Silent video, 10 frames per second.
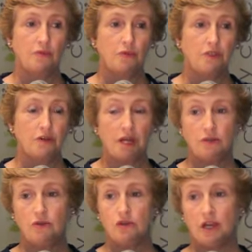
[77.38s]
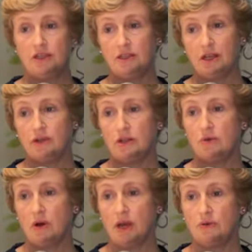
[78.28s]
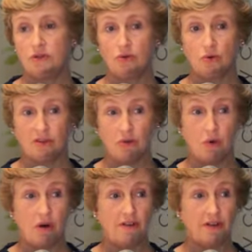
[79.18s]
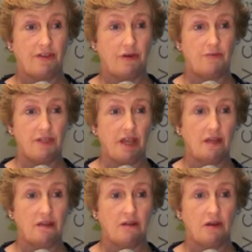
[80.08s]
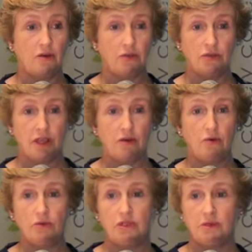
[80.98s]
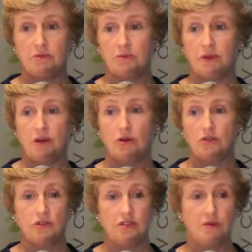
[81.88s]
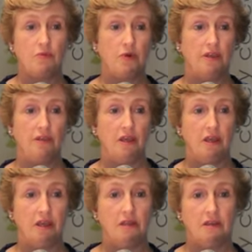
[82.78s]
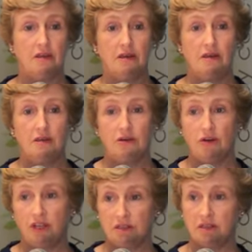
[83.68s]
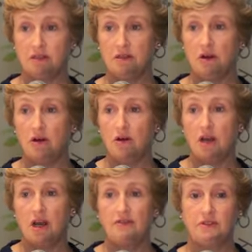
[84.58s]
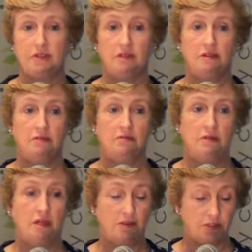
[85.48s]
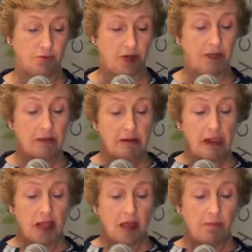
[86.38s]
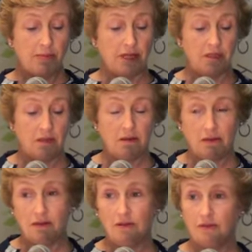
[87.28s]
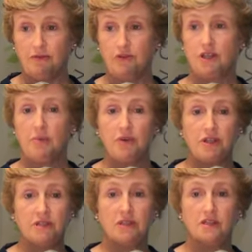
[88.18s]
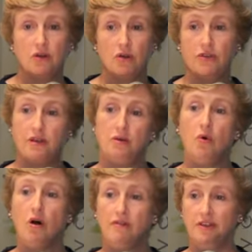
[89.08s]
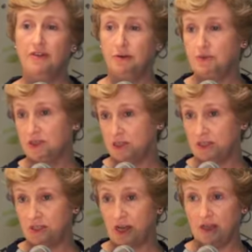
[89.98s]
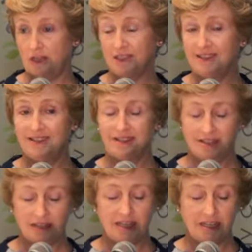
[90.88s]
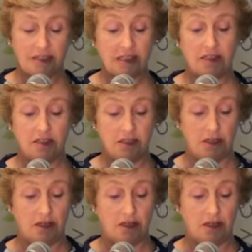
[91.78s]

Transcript: We tried to trace actually why it was called the guava thrips, and those records seem to be lost somewhere there in the non-existent archives in Nelspruit. But for some reason it's got the guava thrips as its